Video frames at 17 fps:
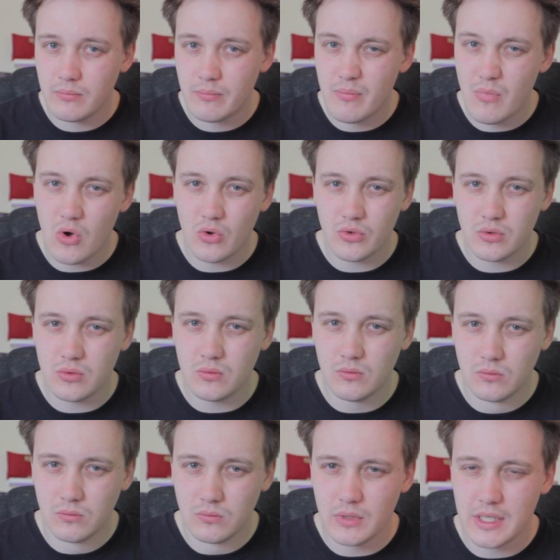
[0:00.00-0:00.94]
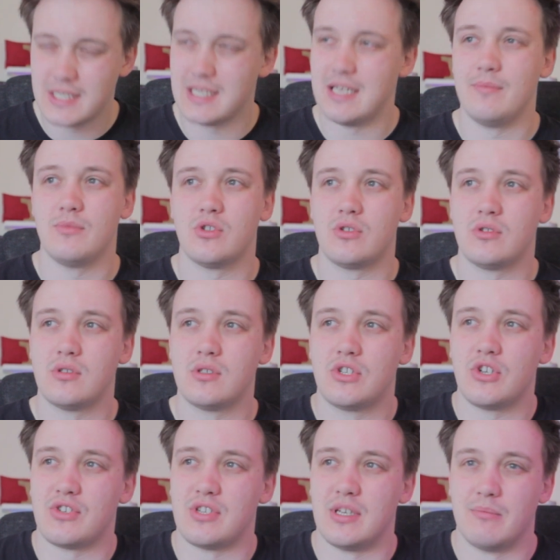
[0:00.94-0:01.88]
model. It
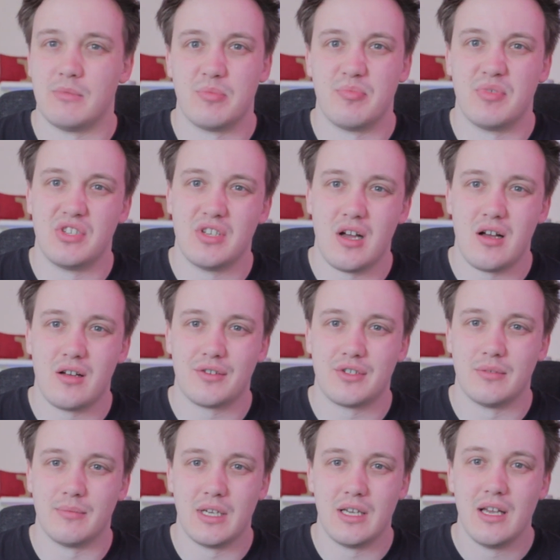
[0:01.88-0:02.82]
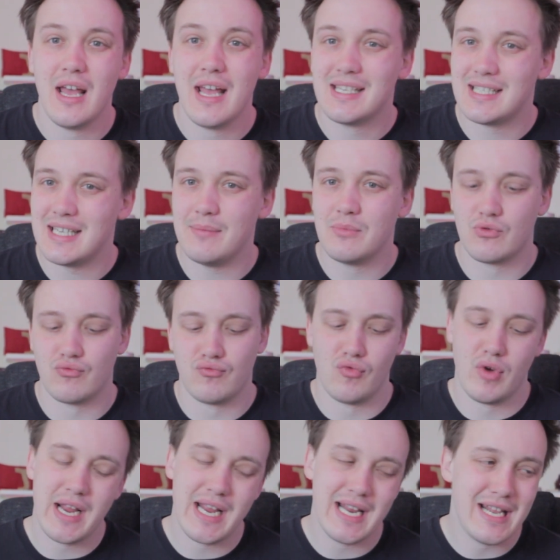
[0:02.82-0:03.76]
just seems bizarre to me. It seems
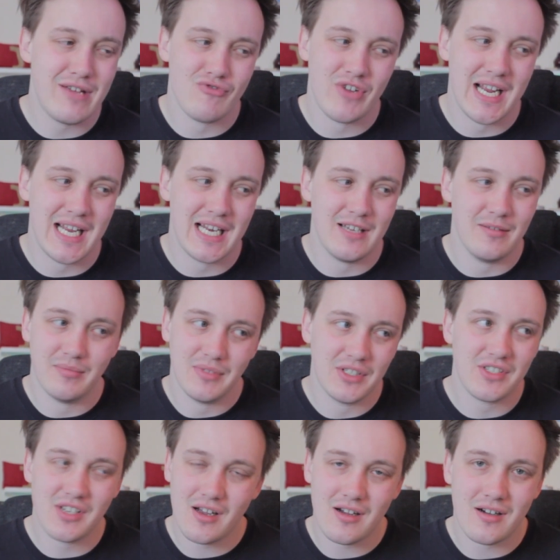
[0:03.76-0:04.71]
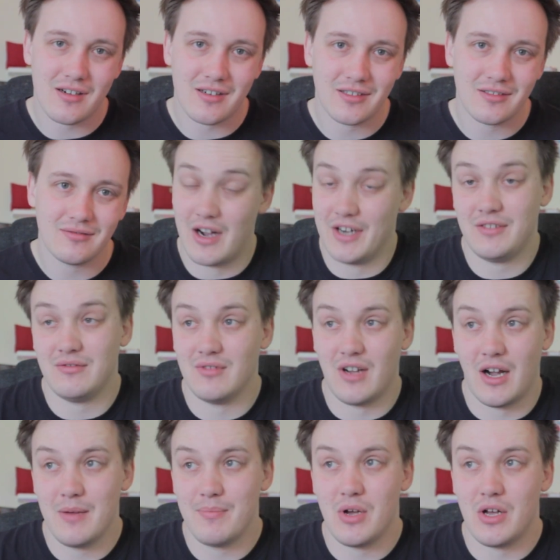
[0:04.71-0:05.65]
really, really bizarre.
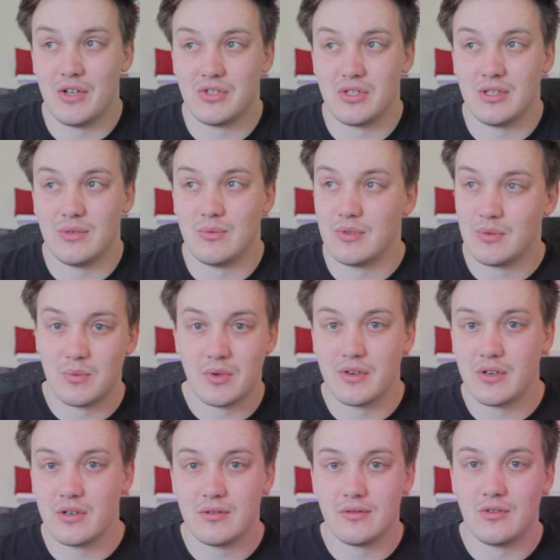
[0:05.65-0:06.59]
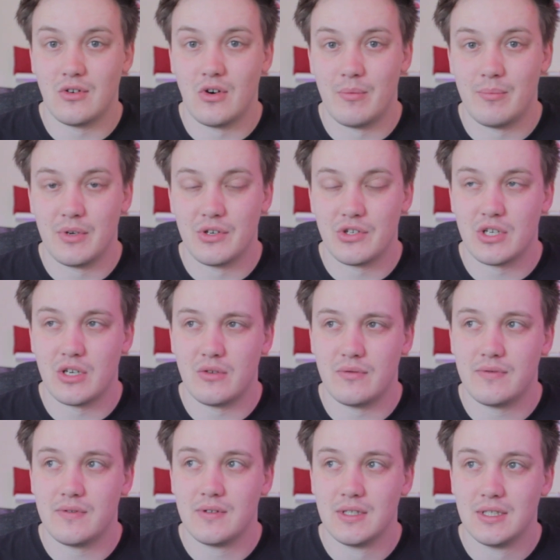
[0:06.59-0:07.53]
I personally wouldn't want it on my
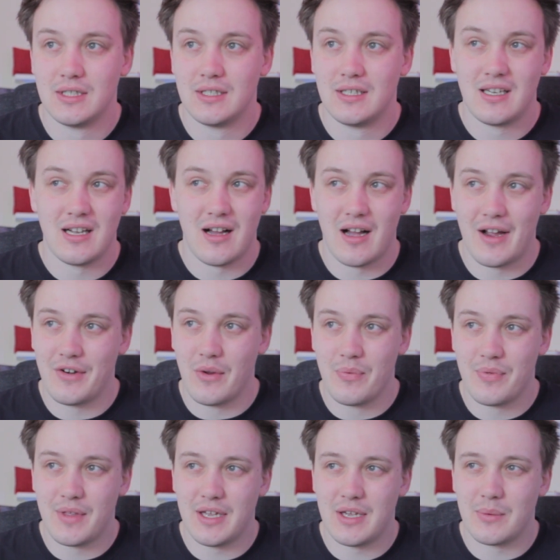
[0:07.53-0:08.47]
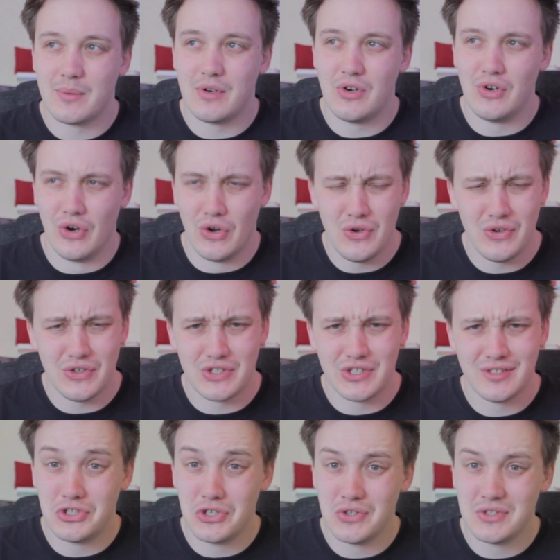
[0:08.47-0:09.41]
shelf. I don't think it would
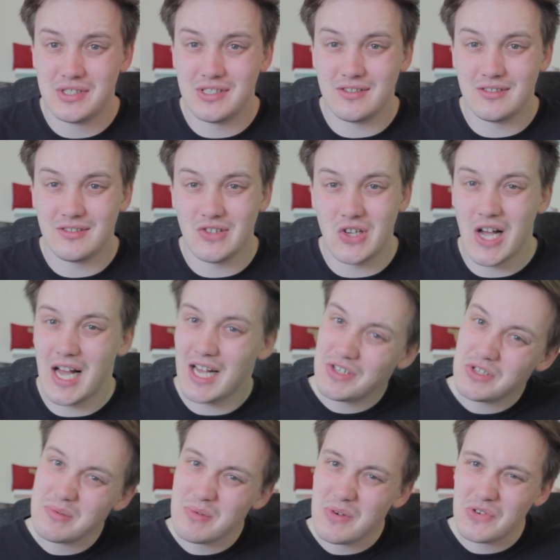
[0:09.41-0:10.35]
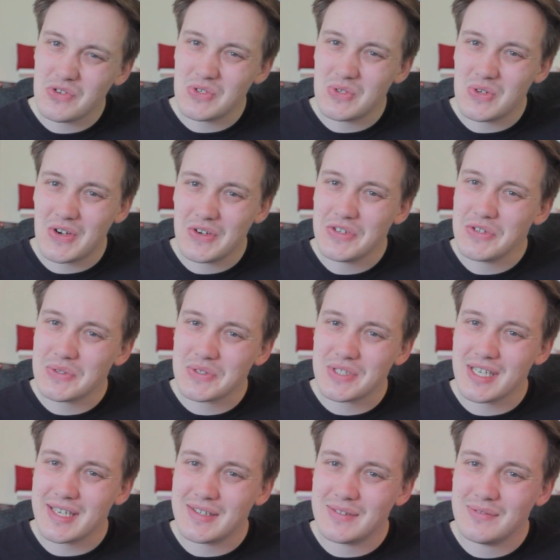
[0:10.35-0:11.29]
look good as a model on your
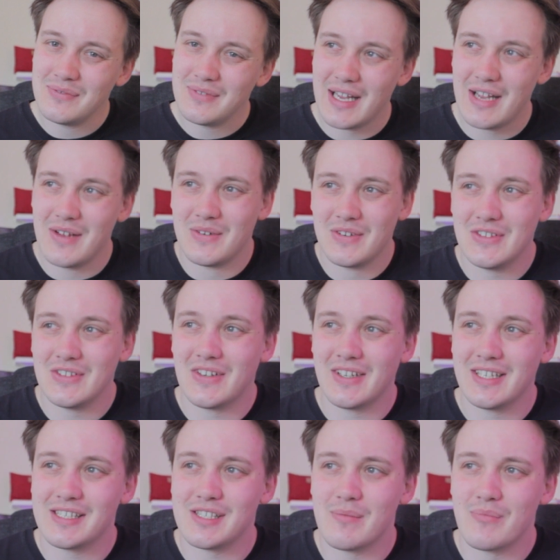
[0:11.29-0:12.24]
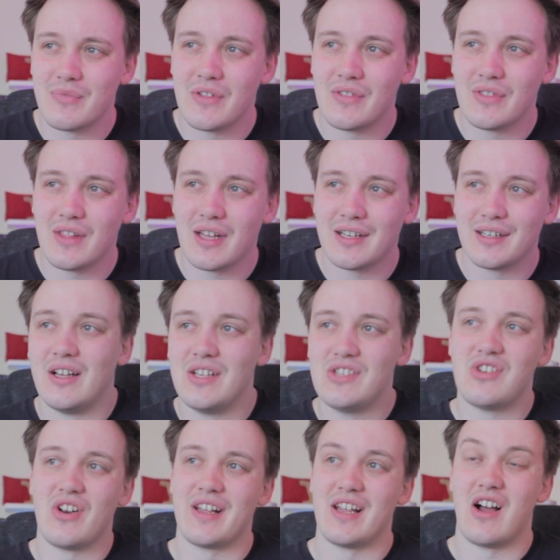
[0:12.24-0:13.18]
shelf. It'll look like something that
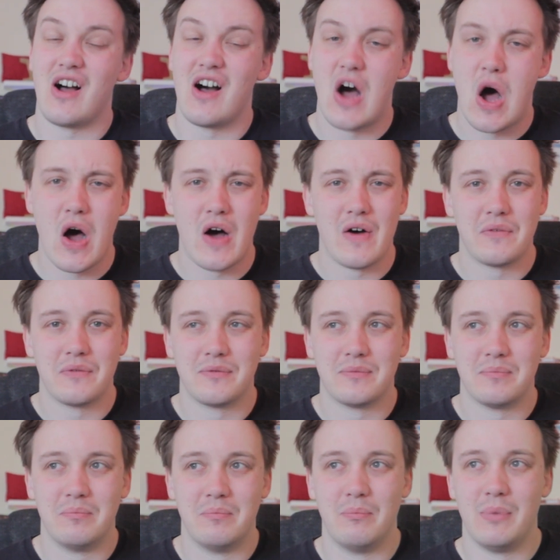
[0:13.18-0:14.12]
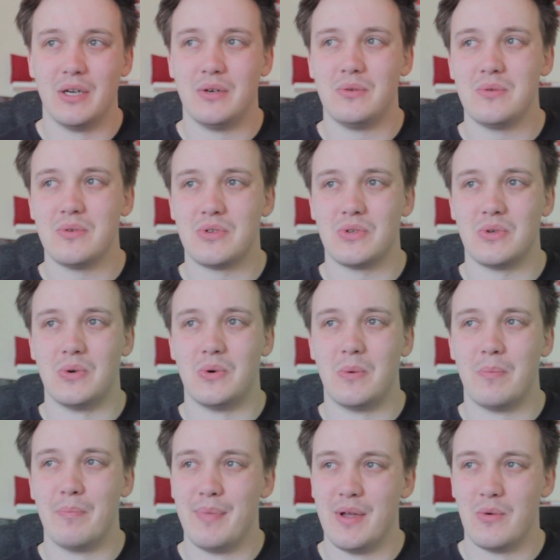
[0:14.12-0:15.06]
is, like, half built
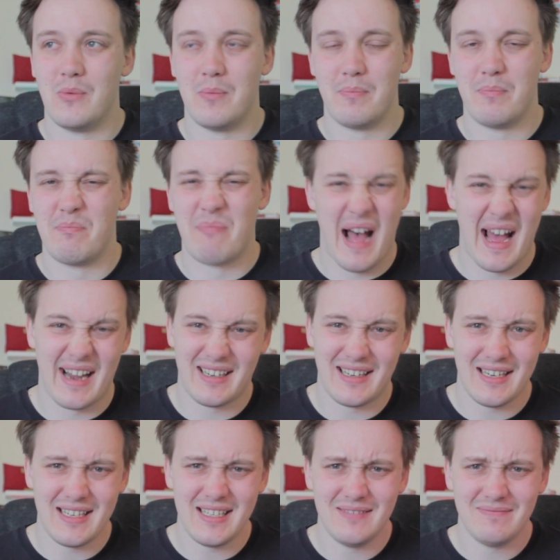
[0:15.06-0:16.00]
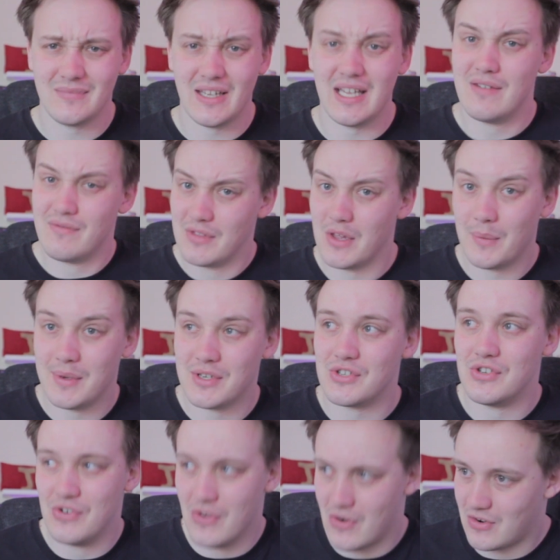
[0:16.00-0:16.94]
or built badly, even though
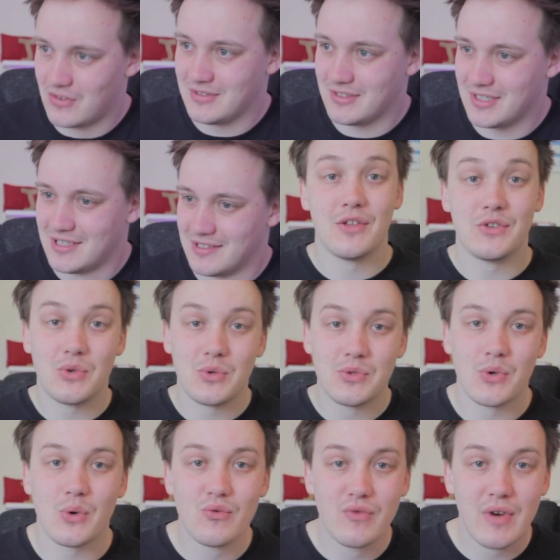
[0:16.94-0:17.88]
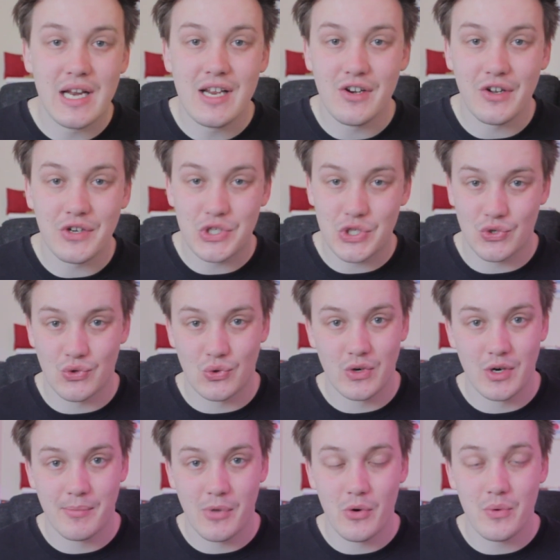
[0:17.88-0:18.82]
it's not. There's also a really nice
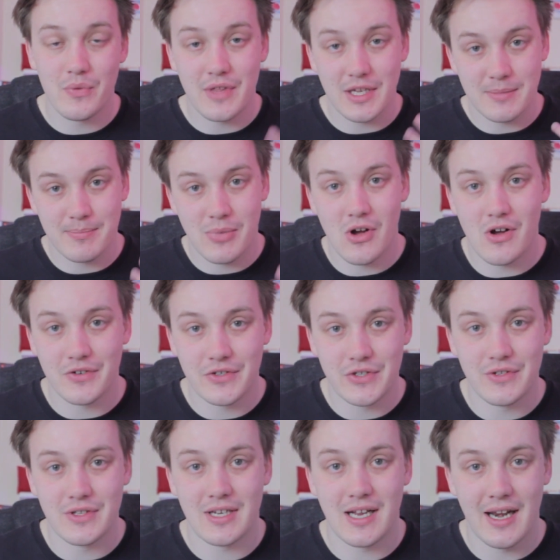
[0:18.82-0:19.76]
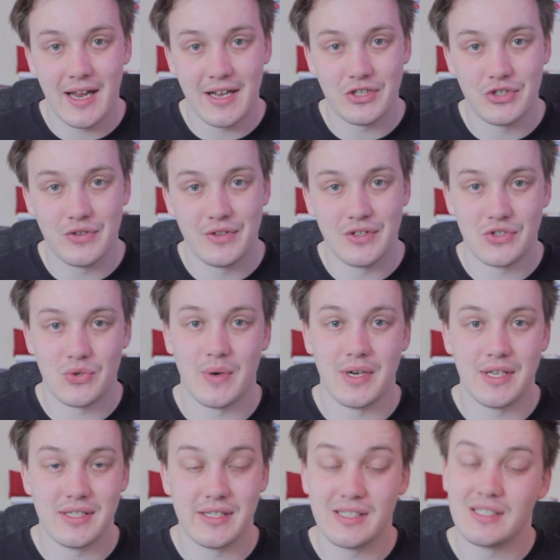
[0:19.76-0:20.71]
trawler boat that's part of the collection of the
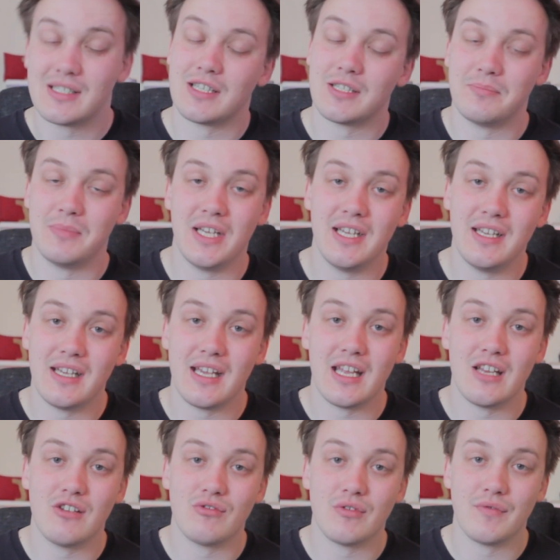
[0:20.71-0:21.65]
26 that's being in